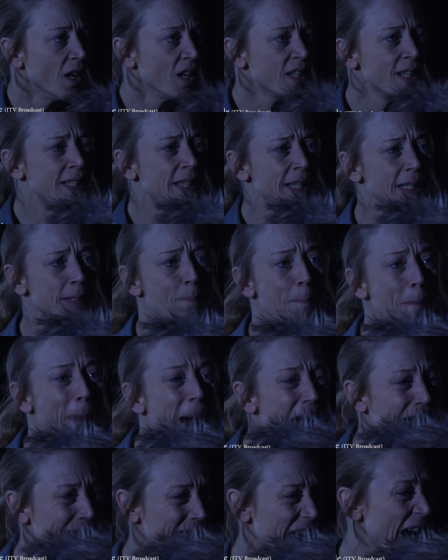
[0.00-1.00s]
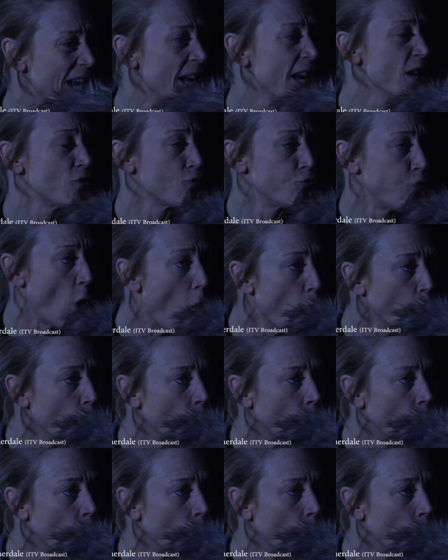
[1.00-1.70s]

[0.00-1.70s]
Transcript: This is mad and it is wrong.